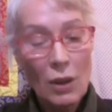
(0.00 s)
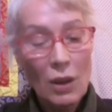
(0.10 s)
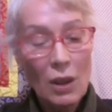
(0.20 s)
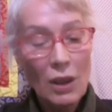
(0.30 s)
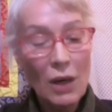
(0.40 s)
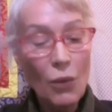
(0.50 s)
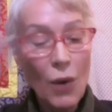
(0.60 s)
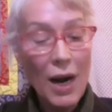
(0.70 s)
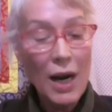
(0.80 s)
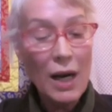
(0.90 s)
The
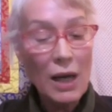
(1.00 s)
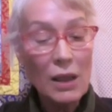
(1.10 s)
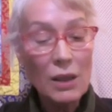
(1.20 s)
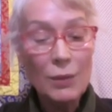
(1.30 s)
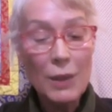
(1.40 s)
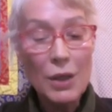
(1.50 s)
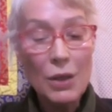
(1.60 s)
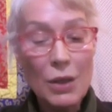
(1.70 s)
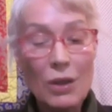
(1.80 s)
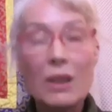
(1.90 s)
way is
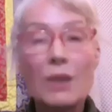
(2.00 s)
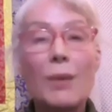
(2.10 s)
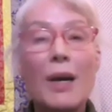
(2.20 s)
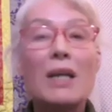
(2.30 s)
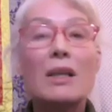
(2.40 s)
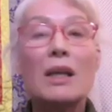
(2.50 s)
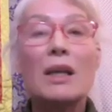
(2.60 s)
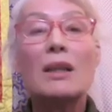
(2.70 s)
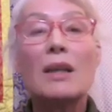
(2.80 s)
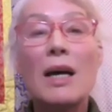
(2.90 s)
beyond space
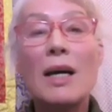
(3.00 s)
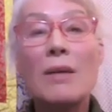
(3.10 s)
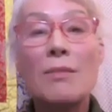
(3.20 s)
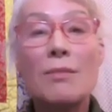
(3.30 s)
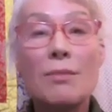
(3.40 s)
and time.